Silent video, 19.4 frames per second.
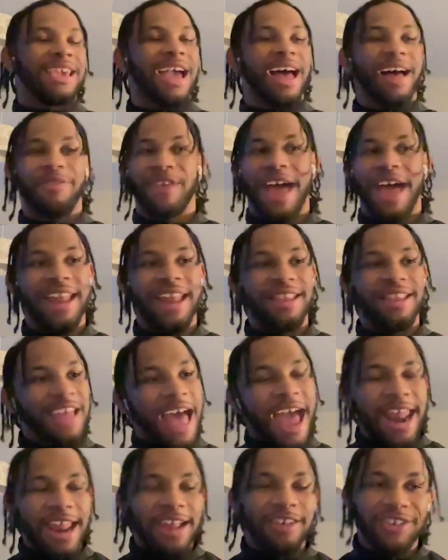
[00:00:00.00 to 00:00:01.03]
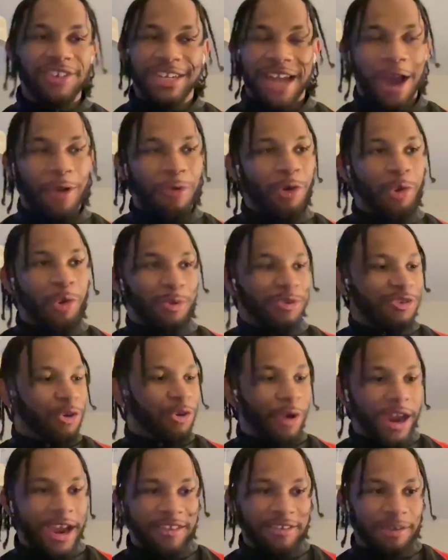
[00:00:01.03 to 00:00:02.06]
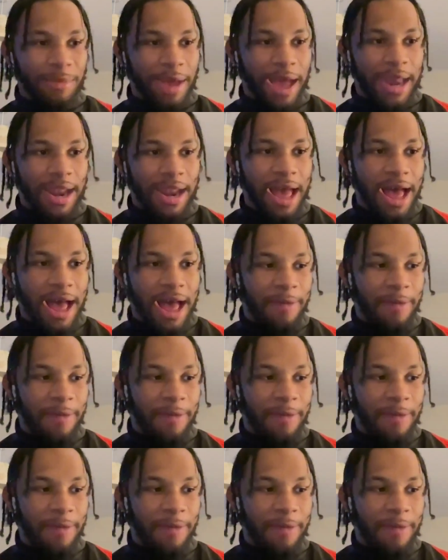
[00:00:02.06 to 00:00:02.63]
yeah, the energy in that room was crazy, man.